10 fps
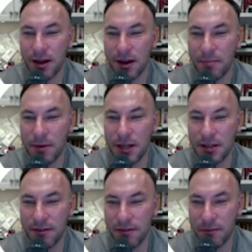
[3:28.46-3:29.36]
piece
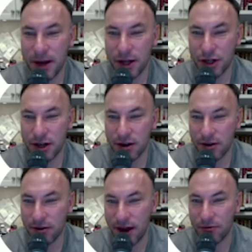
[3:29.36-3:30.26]
of information
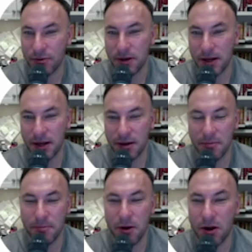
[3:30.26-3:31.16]
here that would be
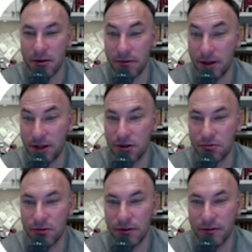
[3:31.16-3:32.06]
part of this
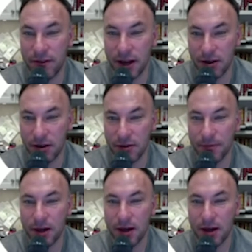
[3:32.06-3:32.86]
reveal